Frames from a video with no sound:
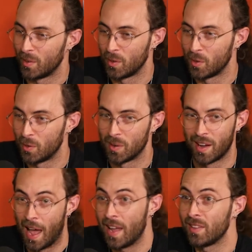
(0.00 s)
Who
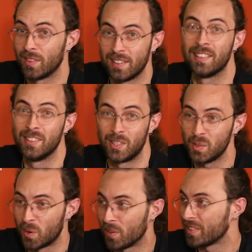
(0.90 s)
I listen
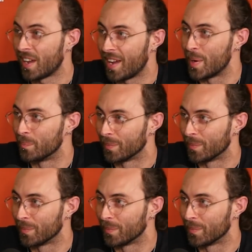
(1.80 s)
to all the time.